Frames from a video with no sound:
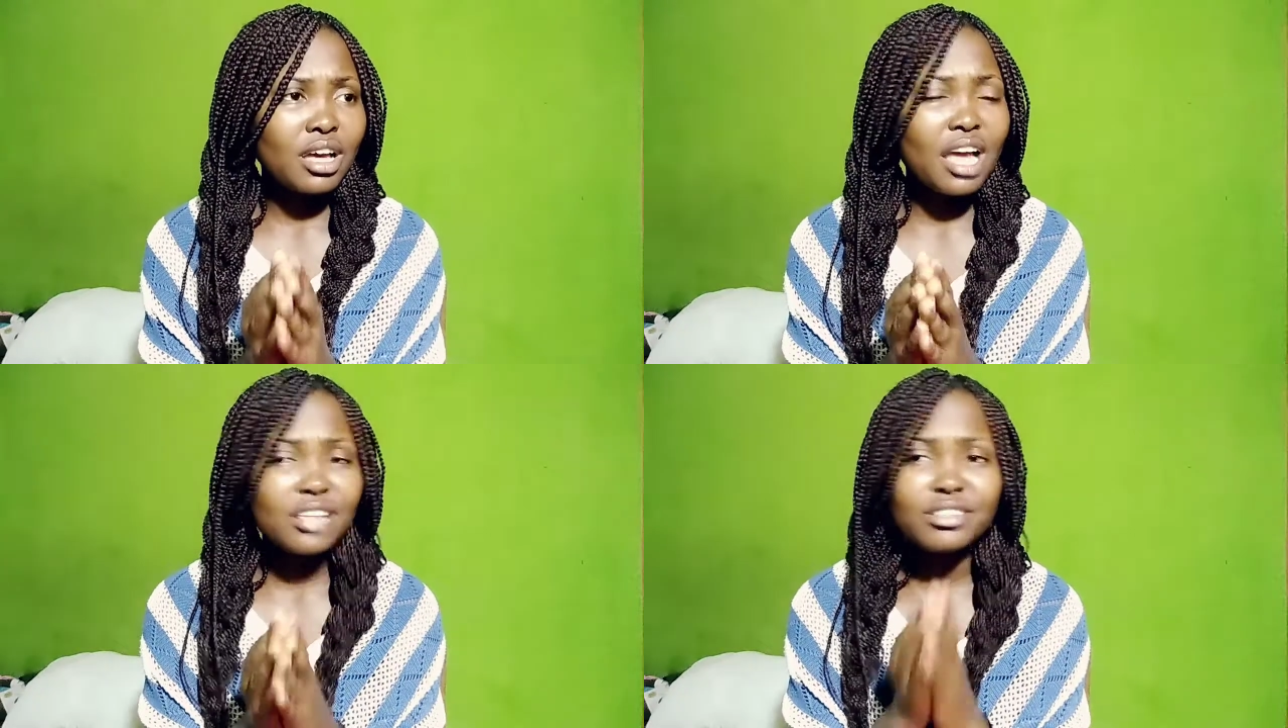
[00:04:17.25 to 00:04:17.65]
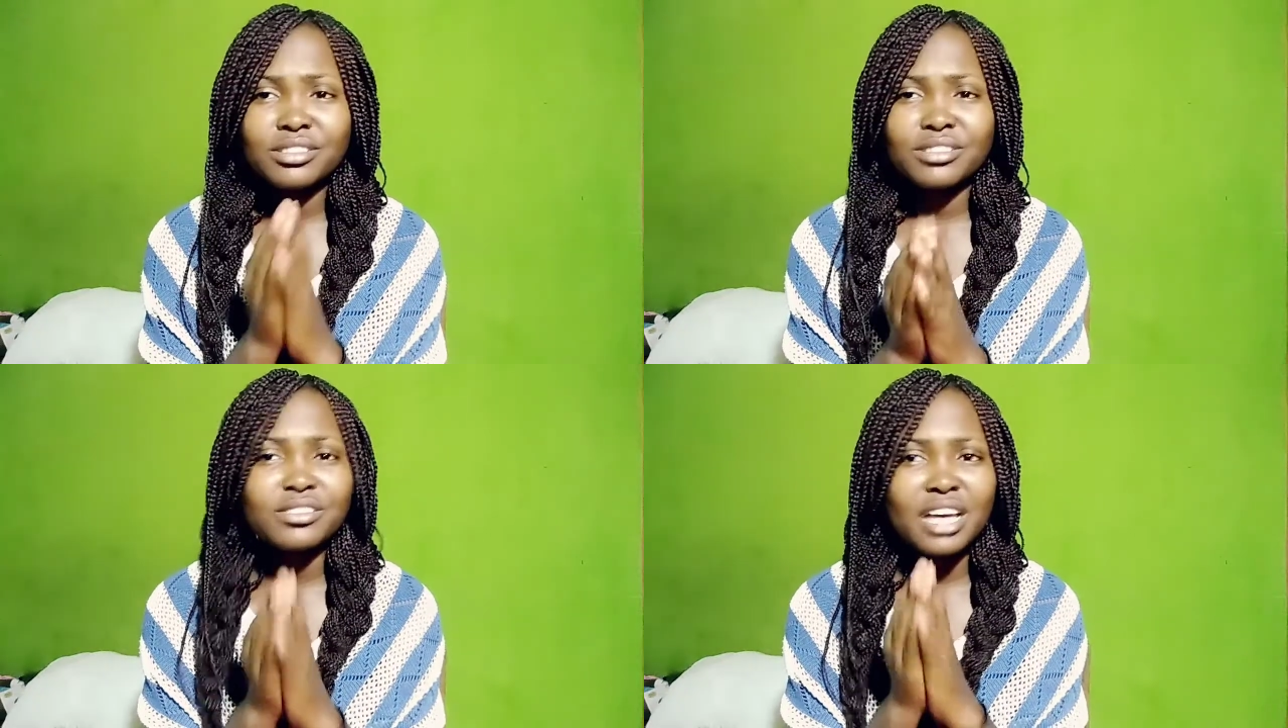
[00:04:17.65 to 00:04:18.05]
I
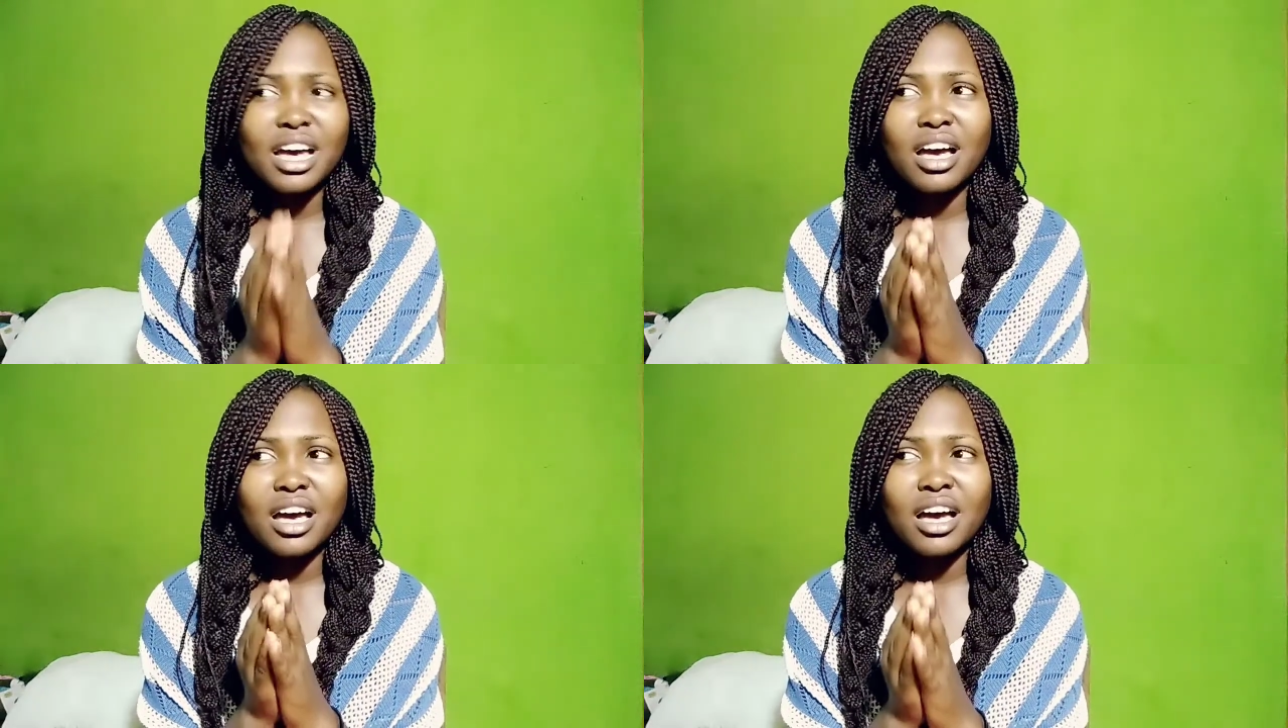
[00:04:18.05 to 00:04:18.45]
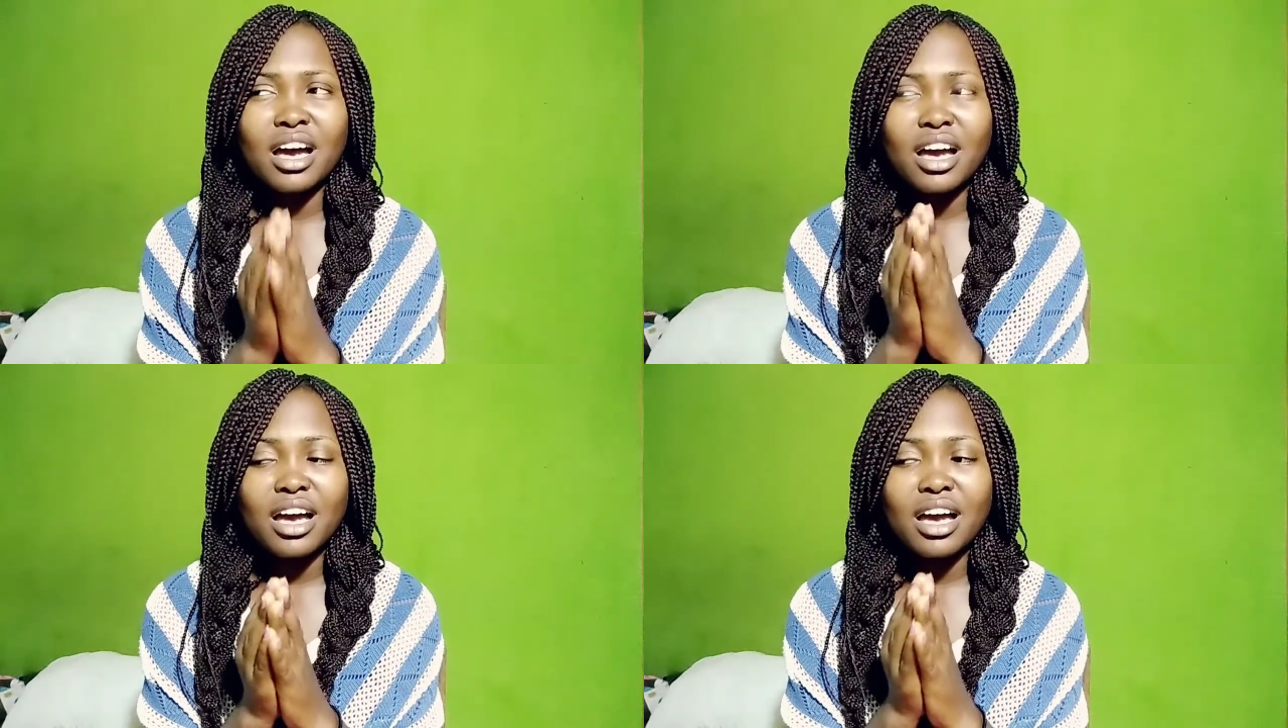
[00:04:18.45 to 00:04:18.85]
just know that
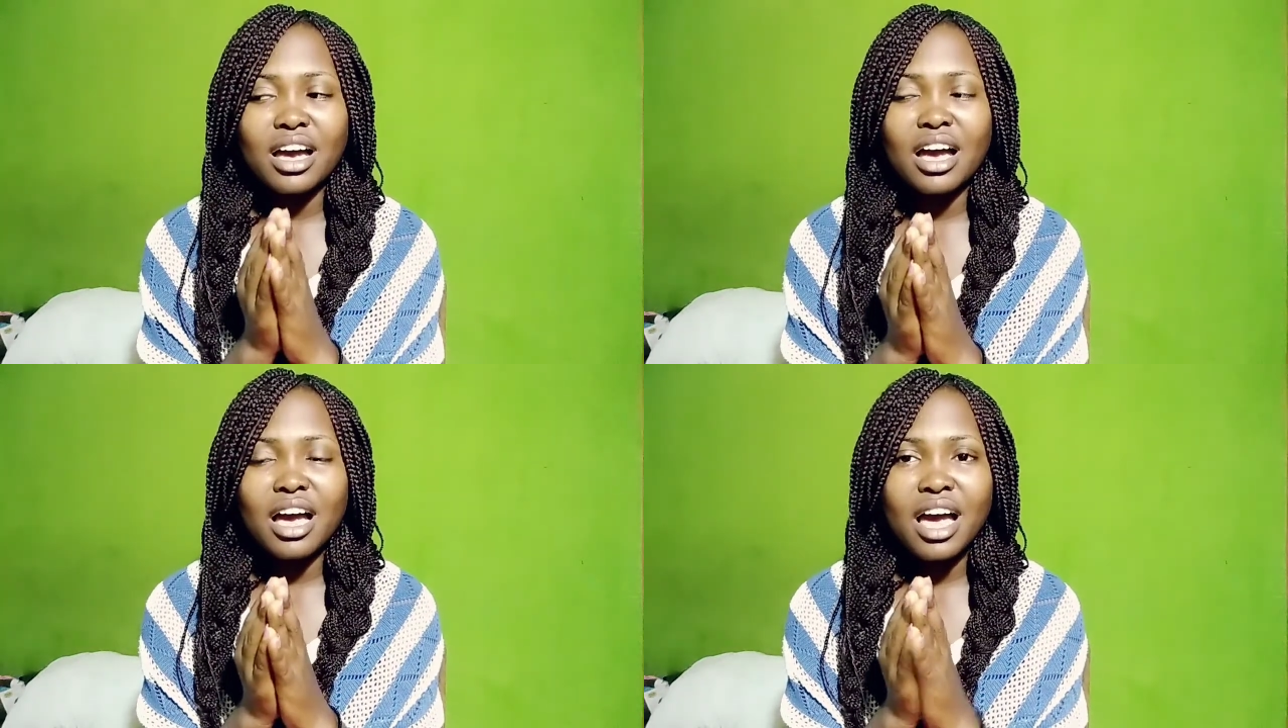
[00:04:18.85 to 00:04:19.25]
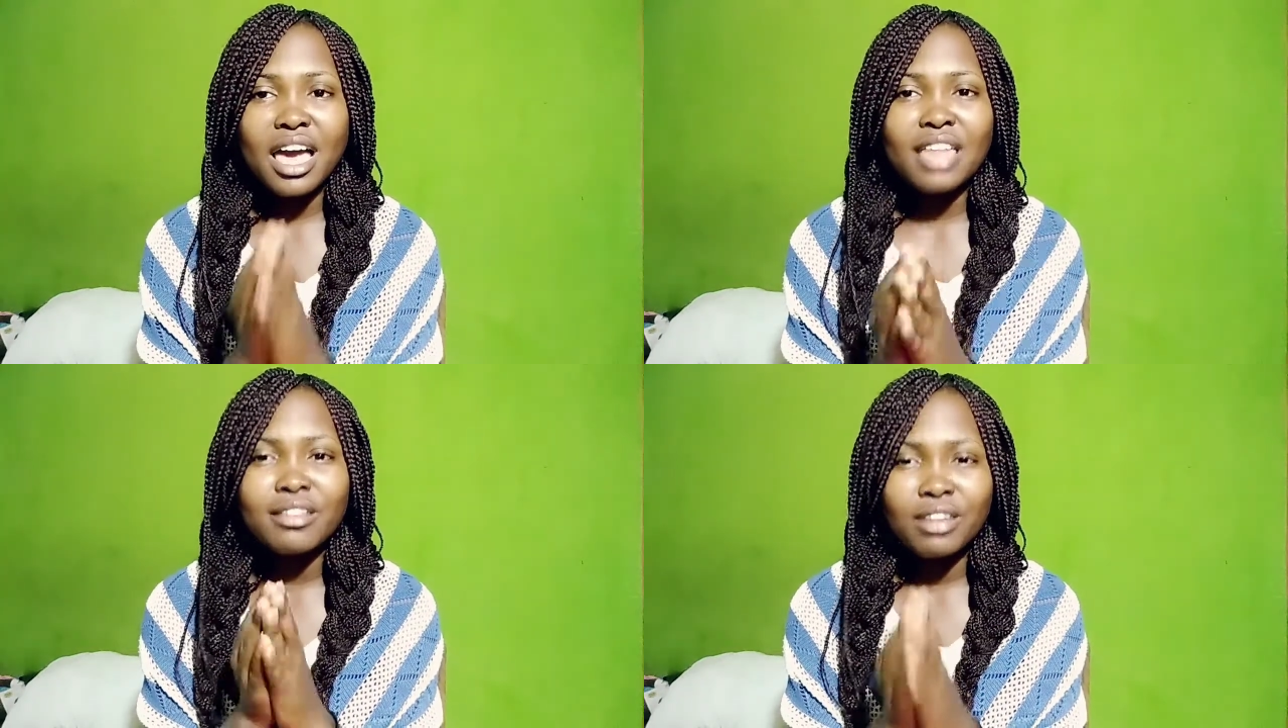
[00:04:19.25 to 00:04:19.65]

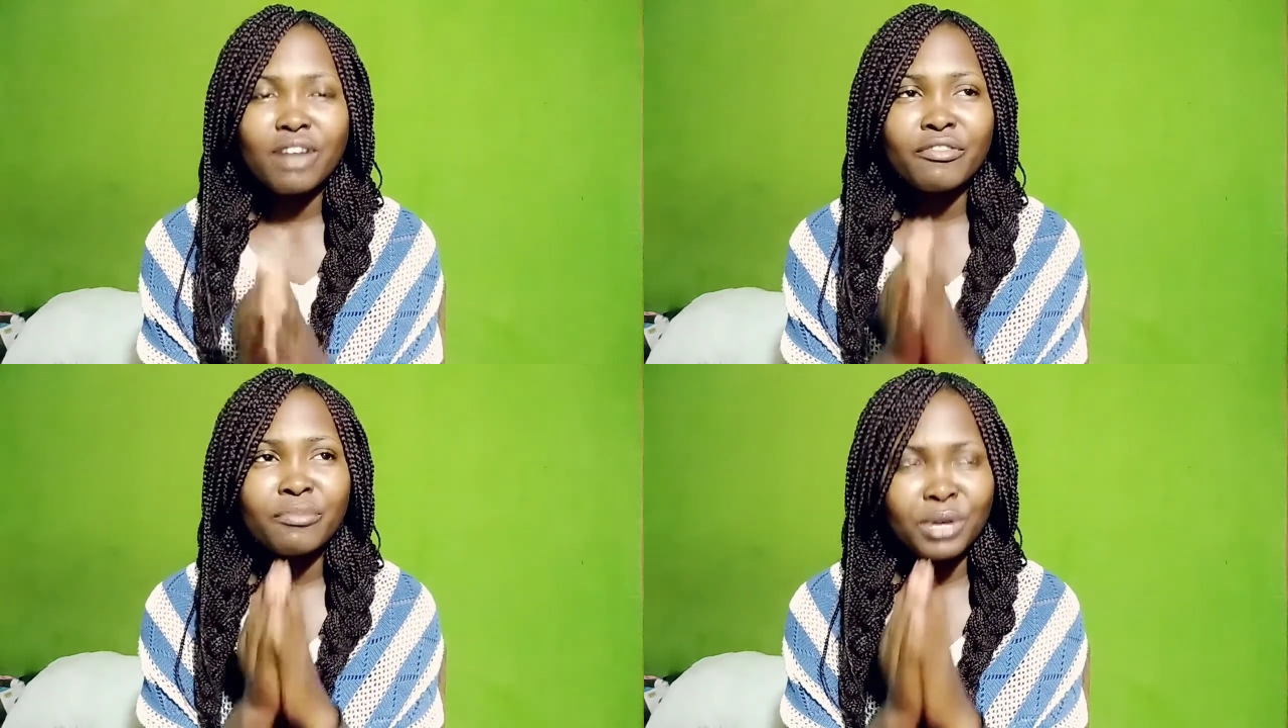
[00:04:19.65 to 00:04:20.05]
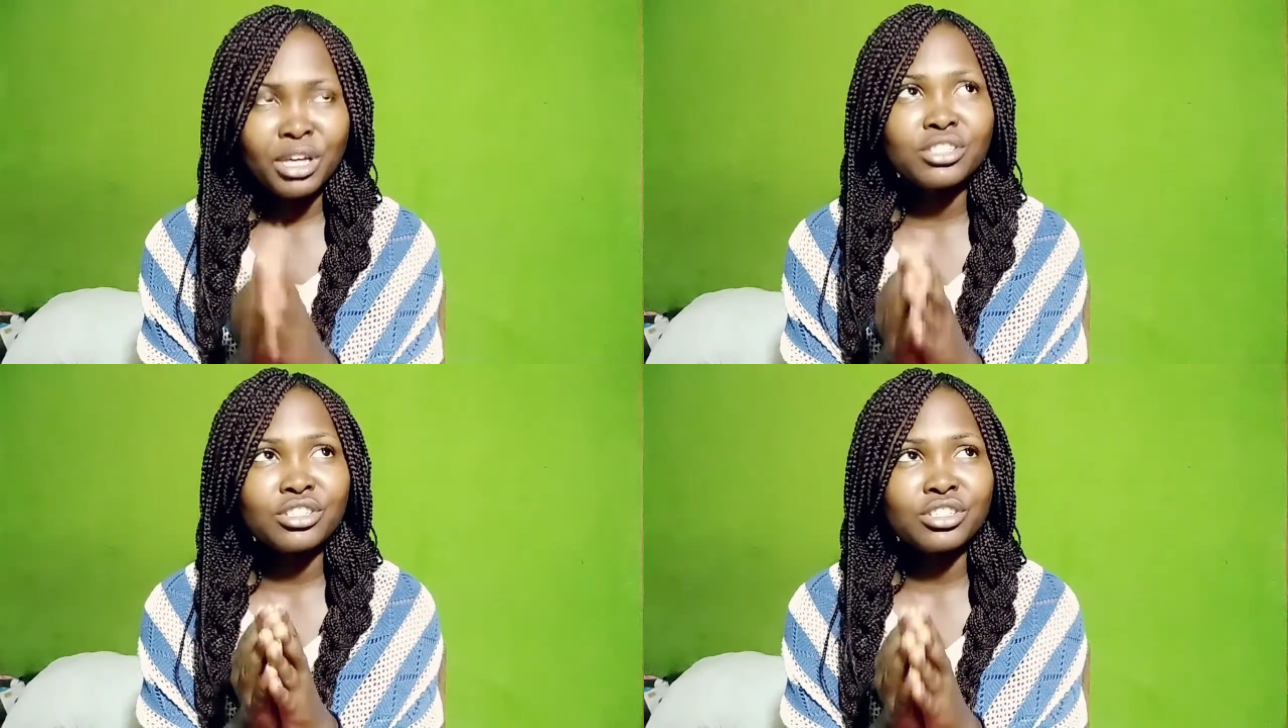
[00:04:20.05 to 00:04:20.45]
I love
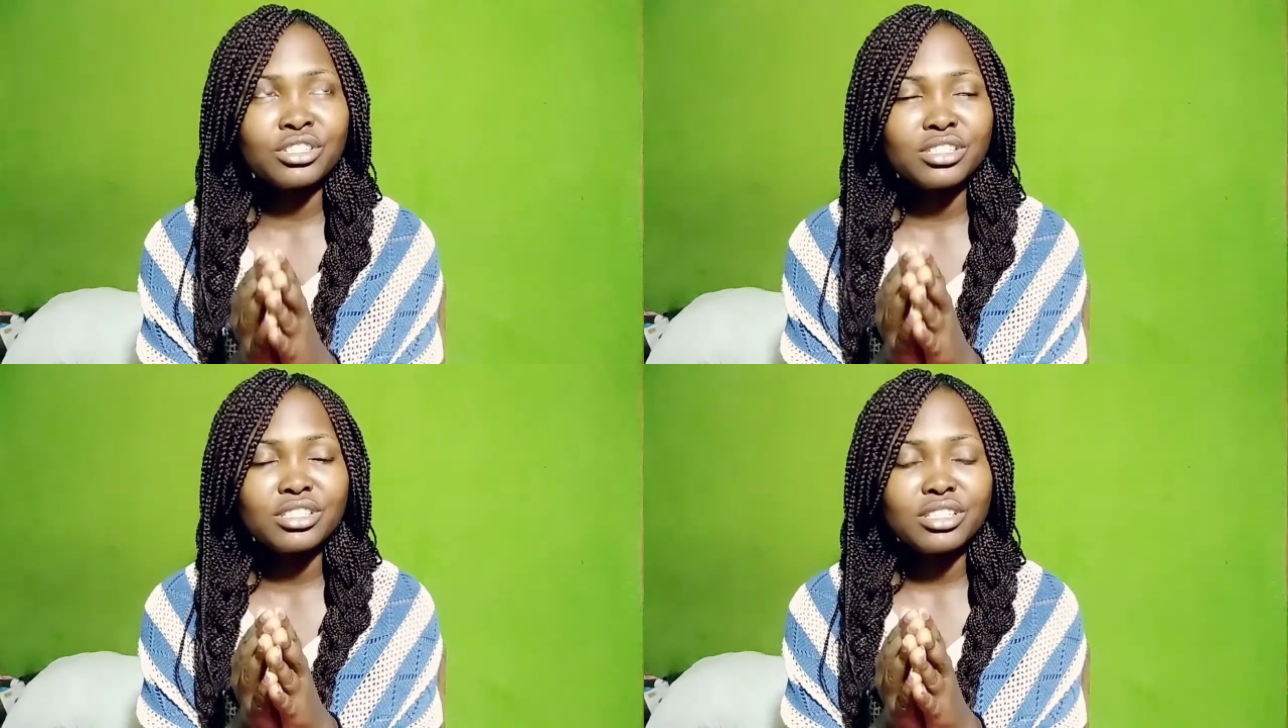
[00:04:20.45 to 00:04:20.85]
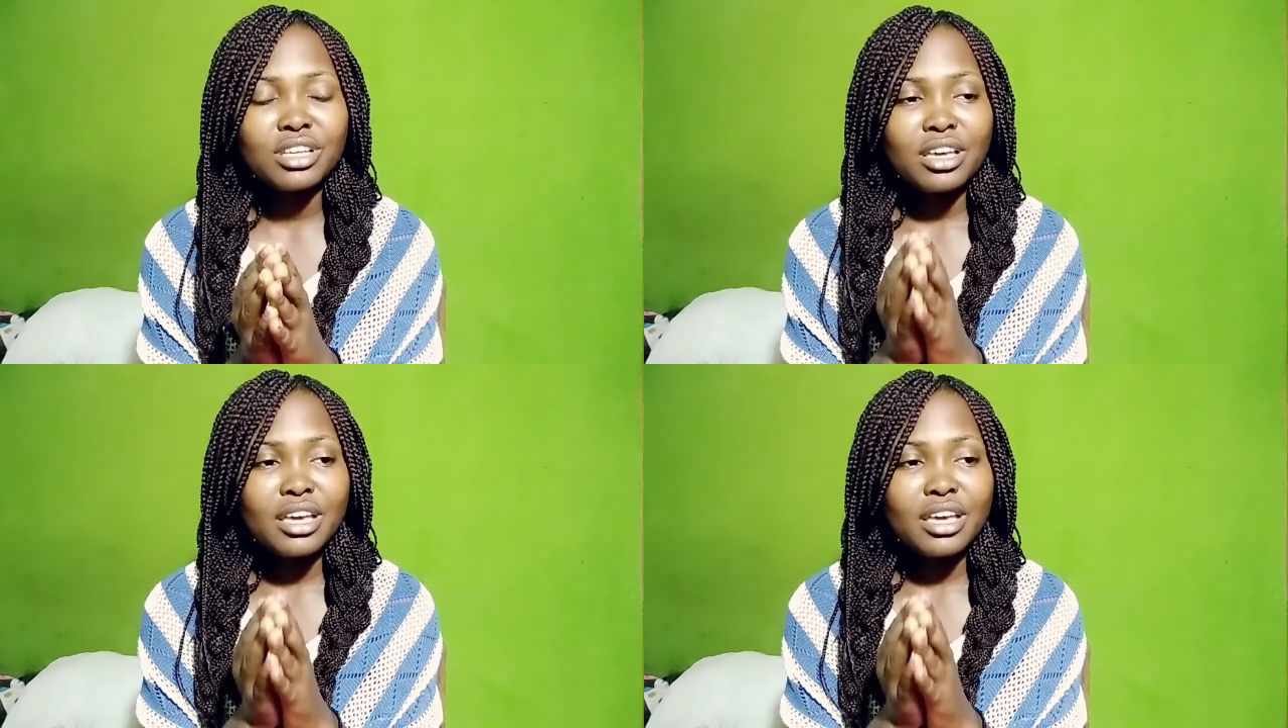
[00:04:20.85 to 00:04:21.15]
pictures,